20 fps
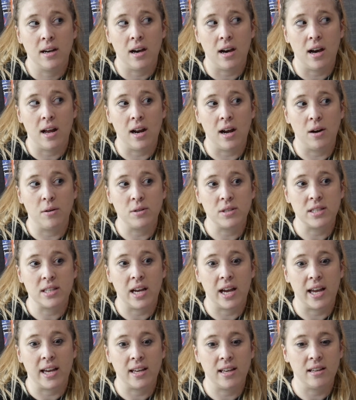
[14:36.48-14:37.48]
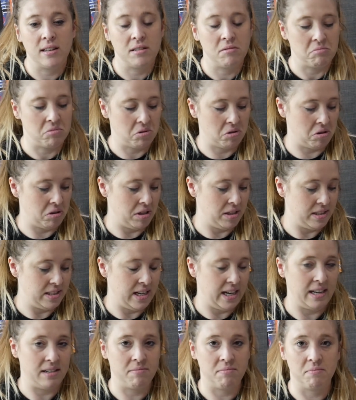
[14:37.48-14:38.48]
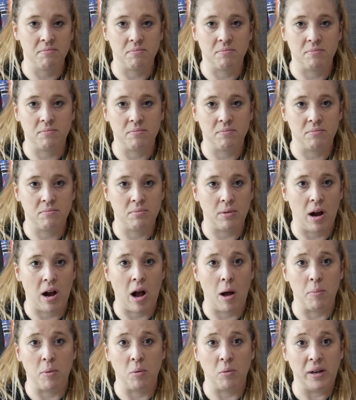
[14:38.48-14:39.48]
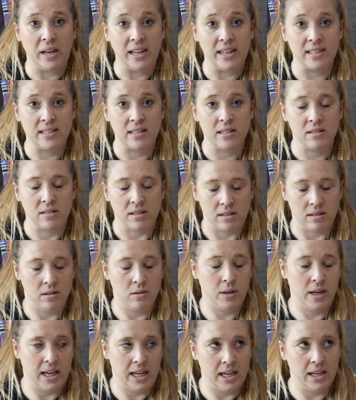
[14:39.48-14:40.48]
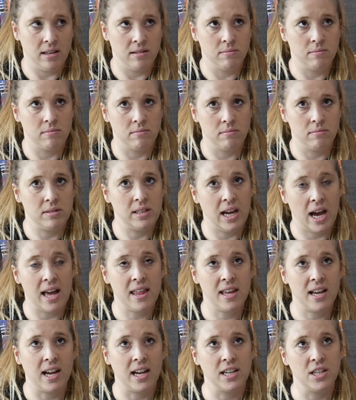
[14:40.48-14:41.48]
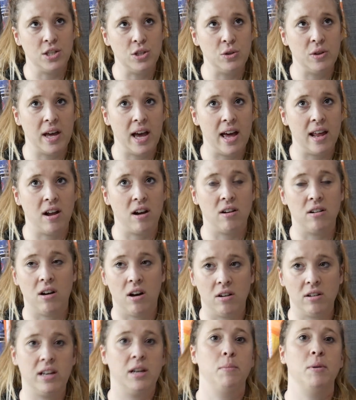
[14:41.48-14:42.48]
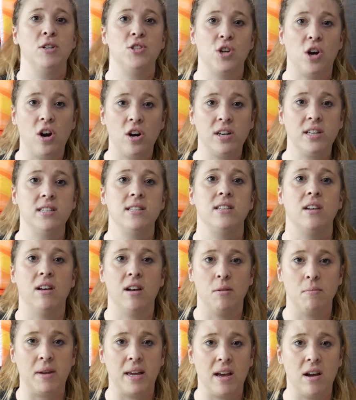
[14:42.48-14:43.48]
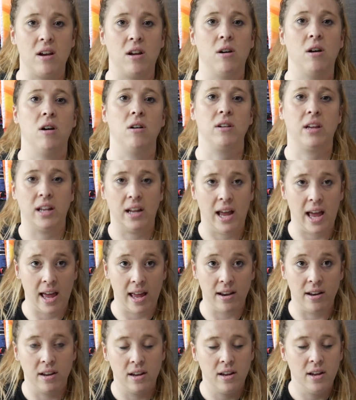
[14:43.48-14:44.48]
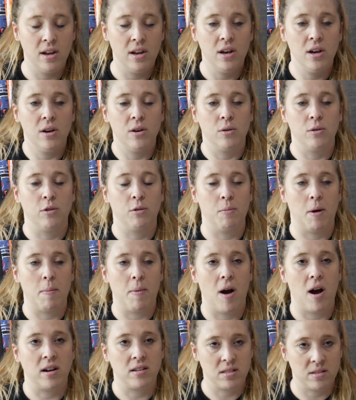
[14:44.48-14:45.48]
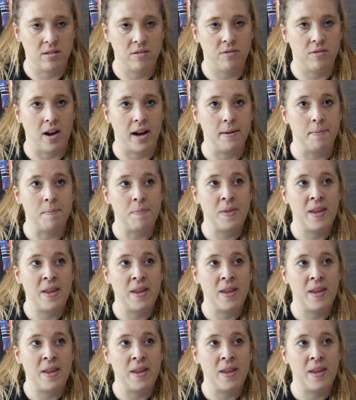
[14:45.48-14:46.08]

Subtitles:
And I was like, well, that's like a couple weeks. Like, okay, yeah, I think I could do that. I'll get a bunch of artists. They'll help me out. I'll get ahead with my box. Fine.